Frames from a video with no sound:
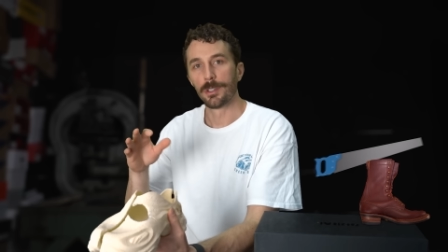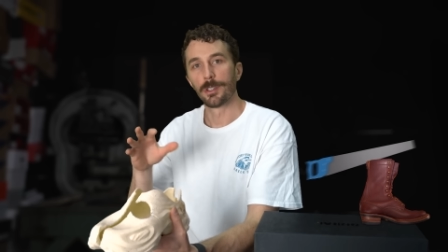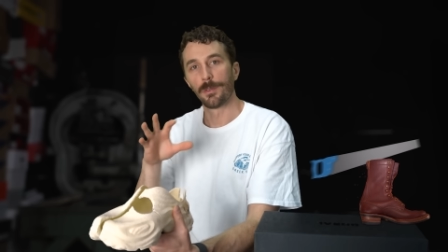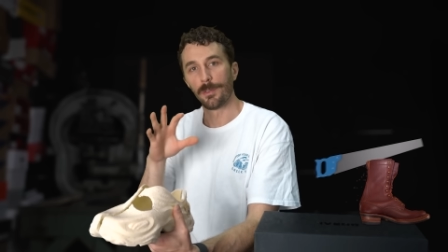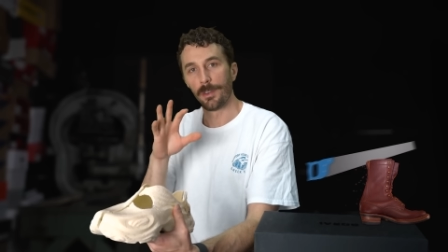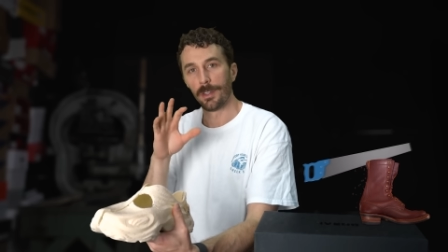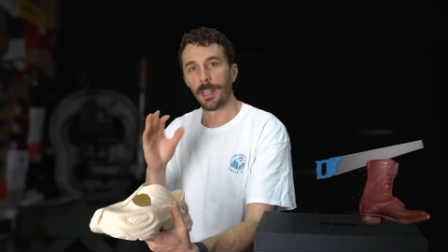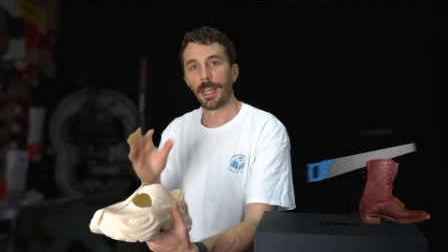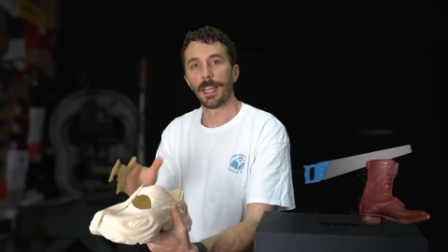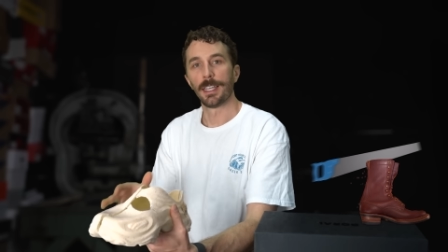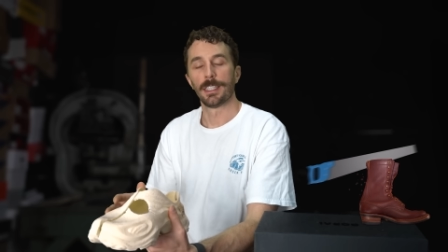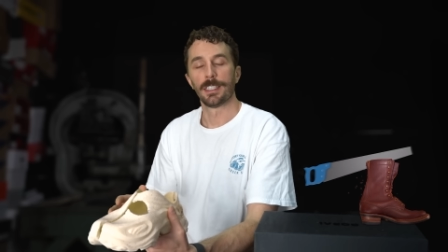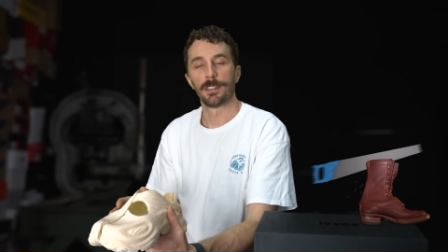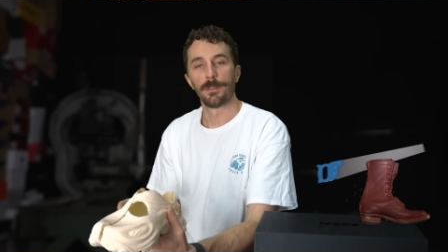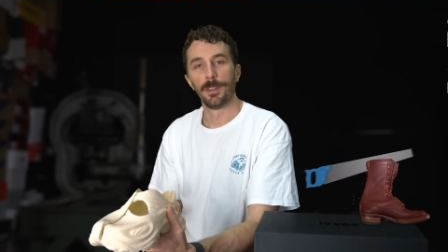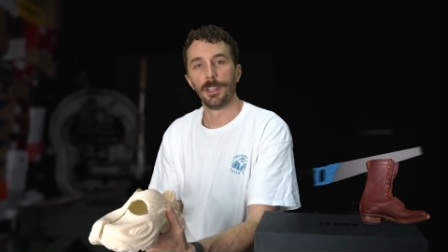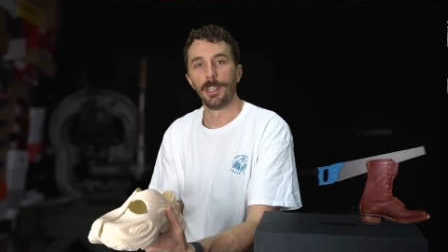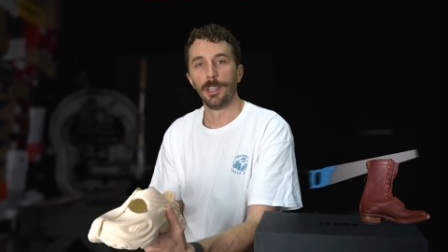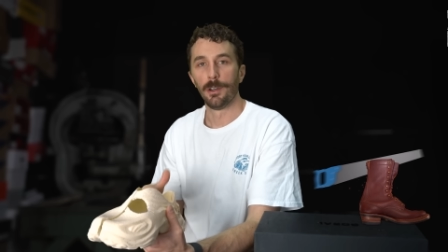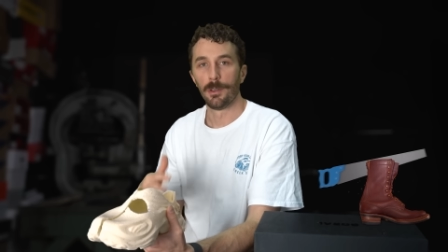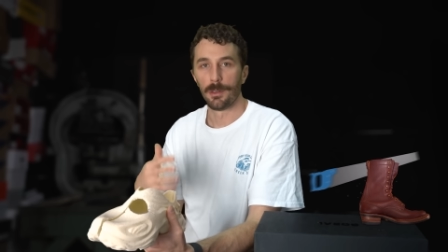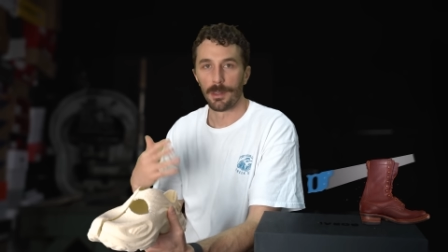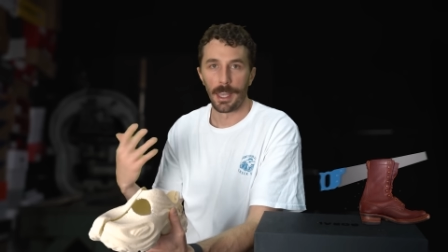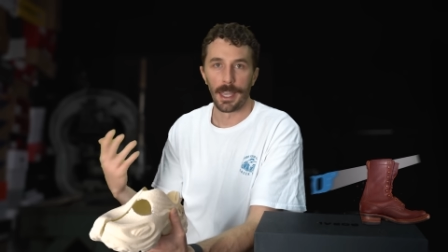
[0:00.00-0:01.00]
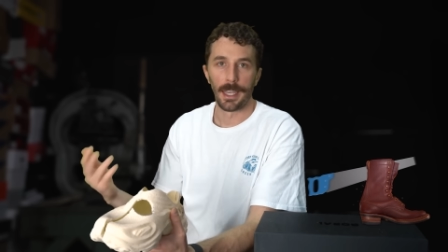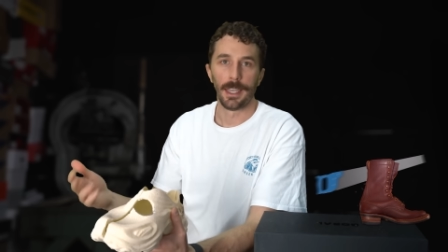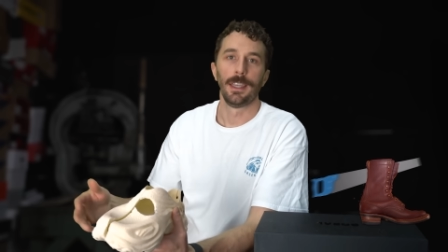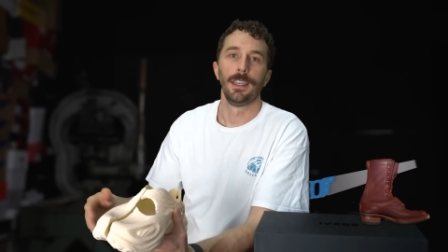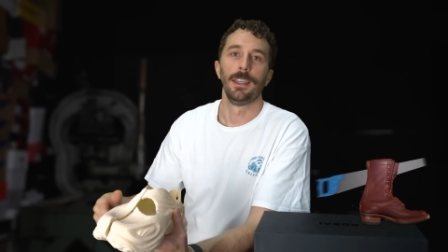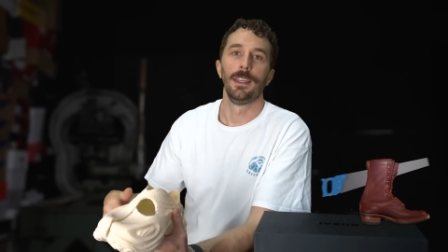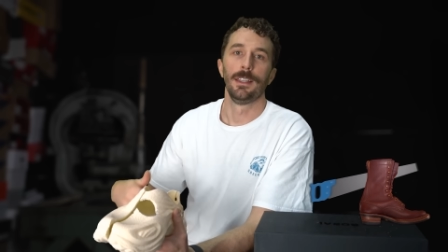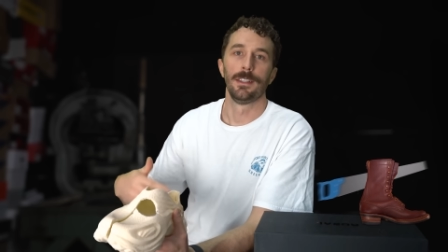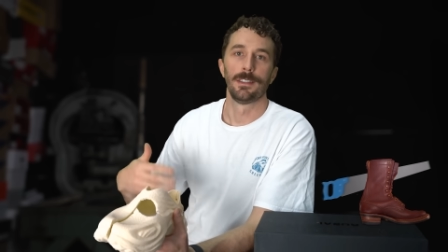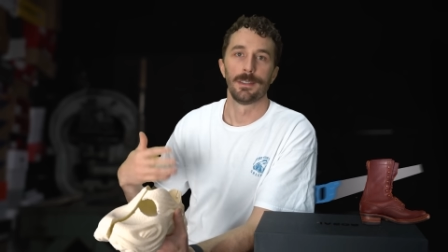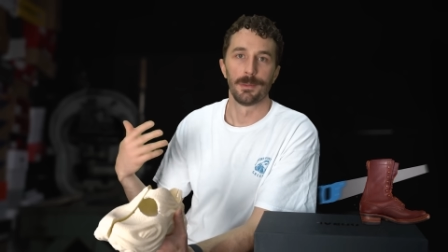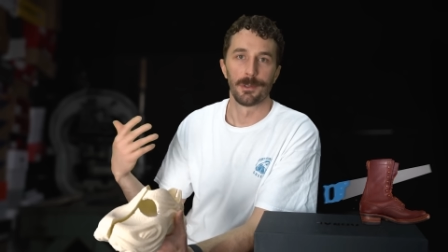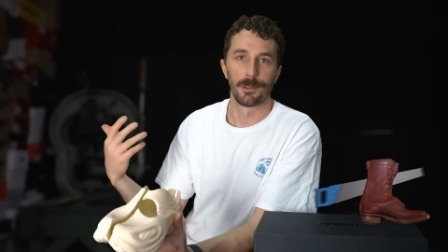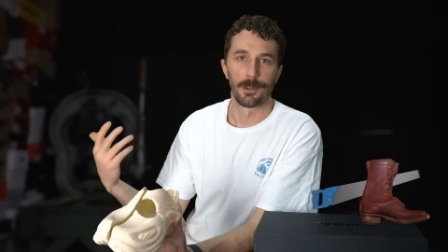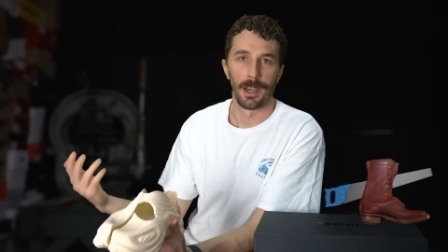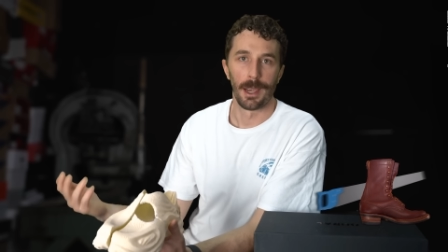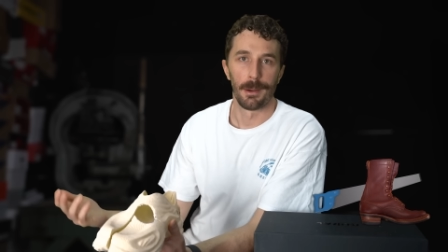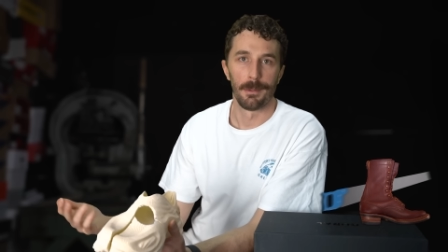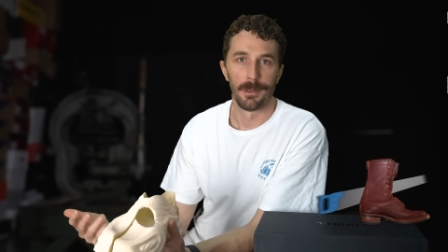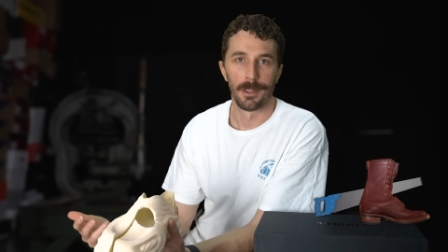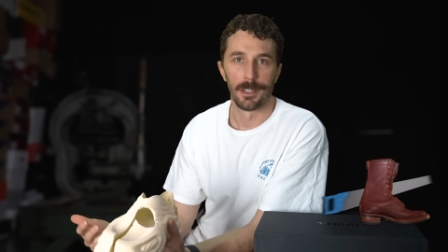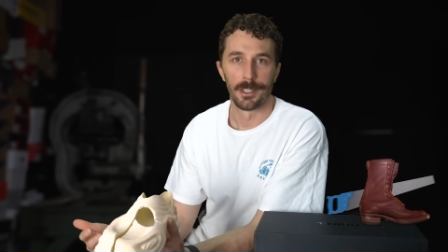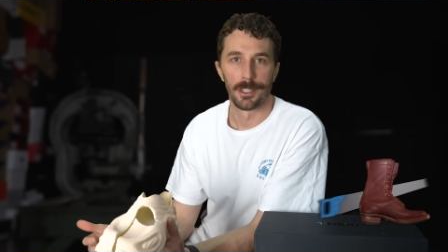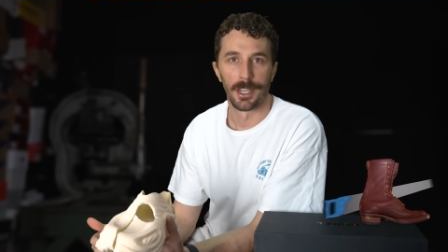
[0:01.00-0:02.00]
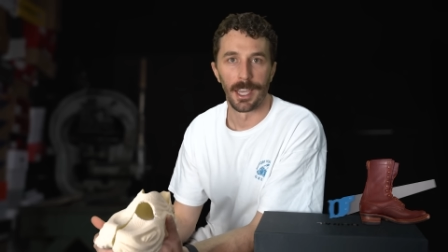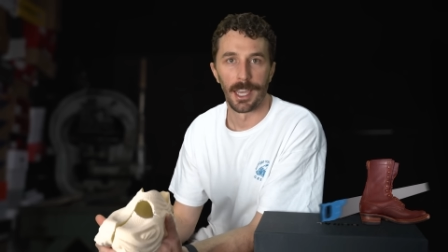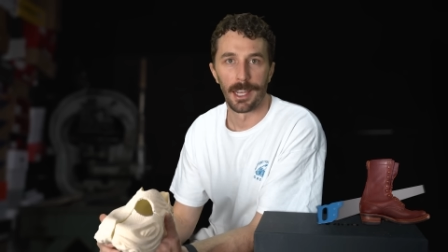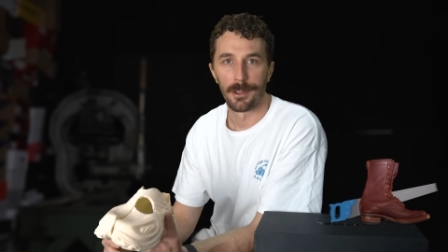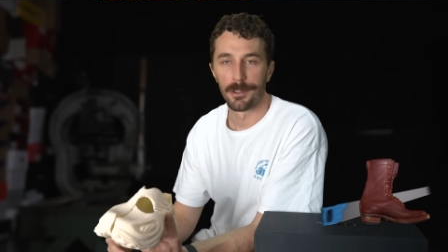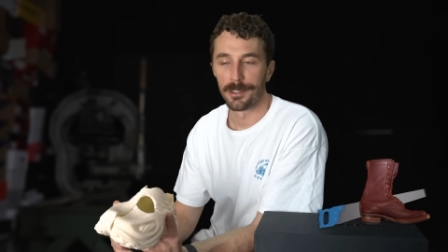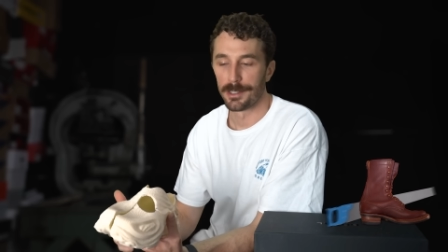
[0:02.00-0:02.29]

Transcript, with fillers: So if you like this video, like it, subscribe to the channel,